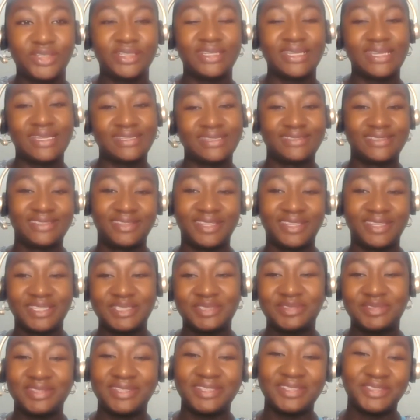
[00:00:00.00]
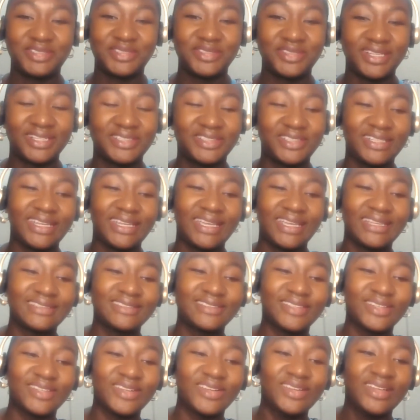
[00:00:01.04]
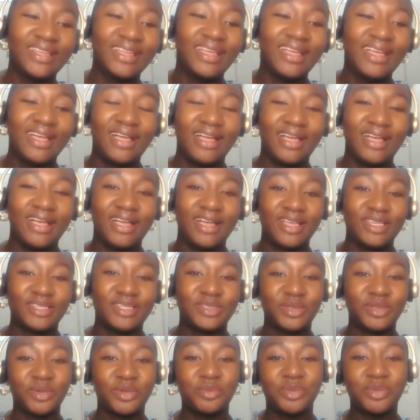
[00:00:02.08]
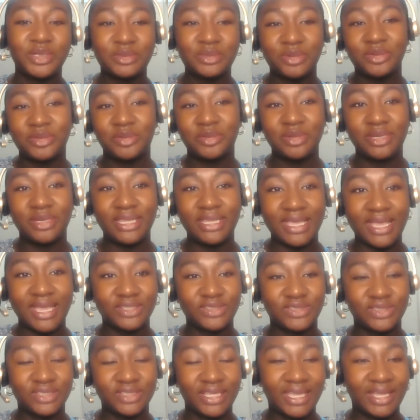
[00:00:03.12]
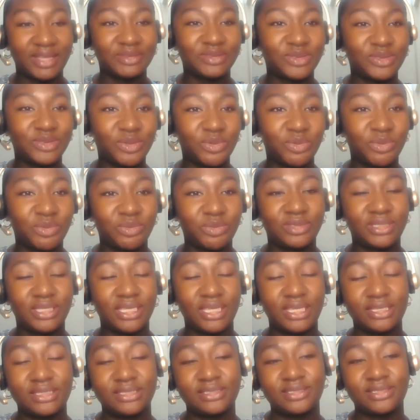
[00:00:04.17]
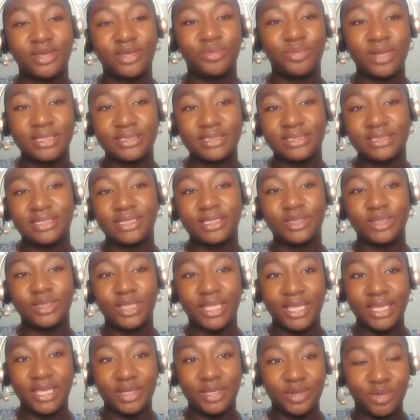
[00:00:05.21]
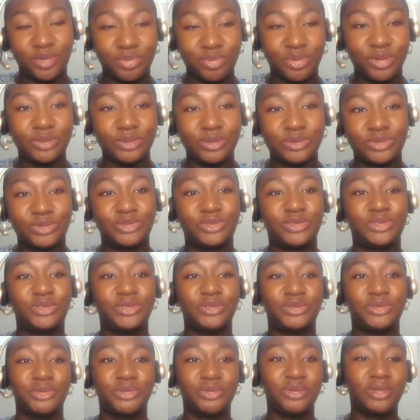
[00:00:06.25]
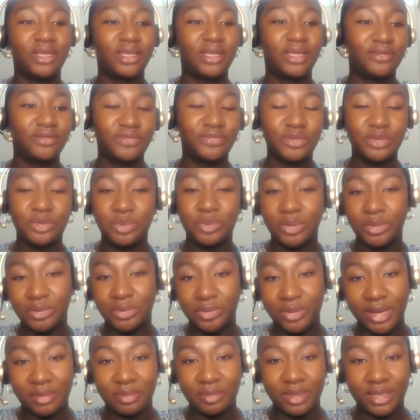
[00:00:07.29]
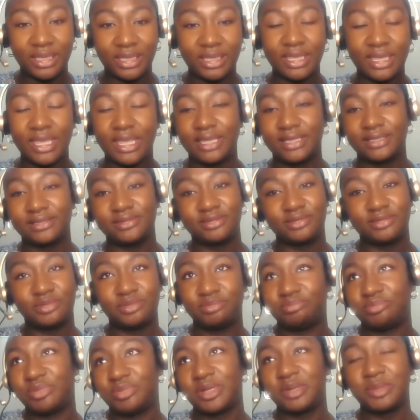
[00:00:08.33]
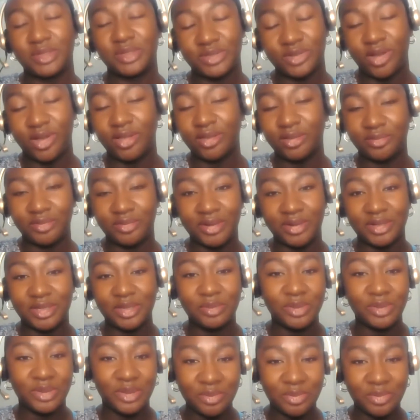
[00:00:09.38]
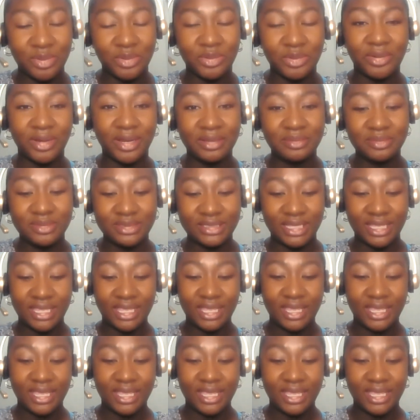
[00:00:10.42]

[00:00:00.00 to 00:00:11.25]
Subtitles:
yes, and thanks for the introduction, Hansel. So Birchmount Community Action Council takes a resident-led approach to food programming and pretty much all of our community programs.